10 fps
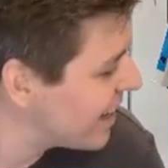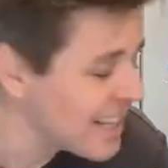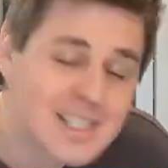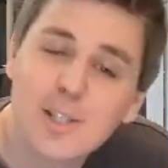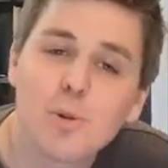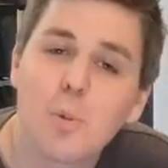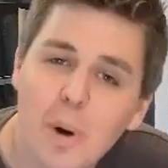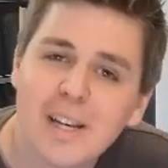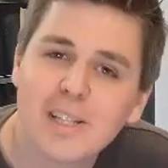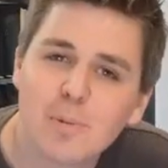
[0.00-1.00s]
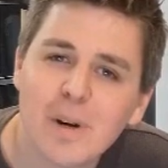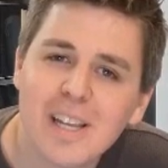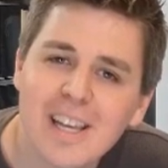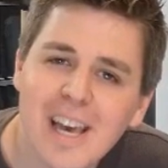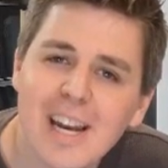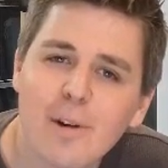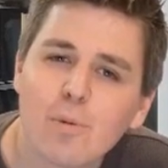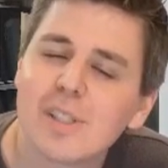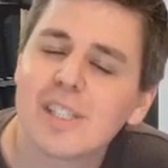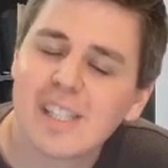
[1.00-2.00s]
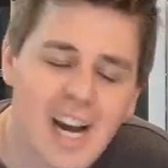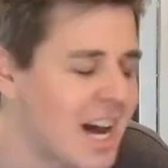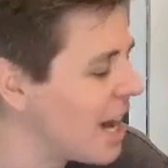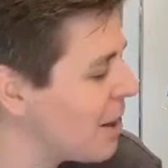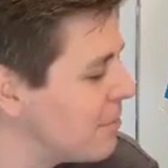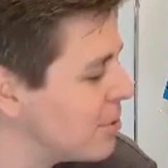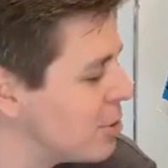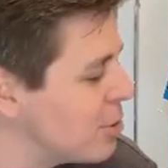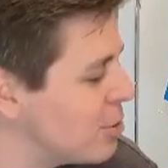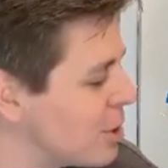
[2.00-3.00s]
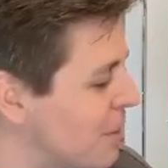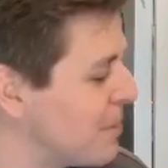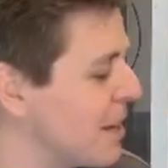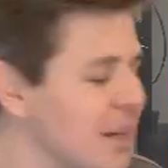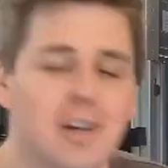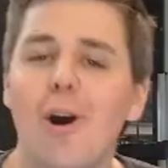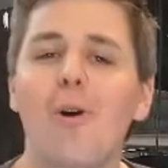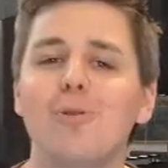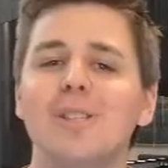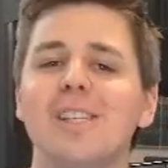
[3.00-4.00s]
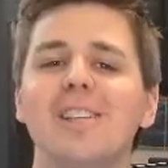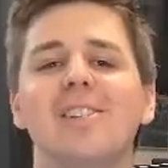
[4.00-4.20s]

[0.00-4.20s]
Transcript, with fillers: It's 2020 and it was time to do something cozy.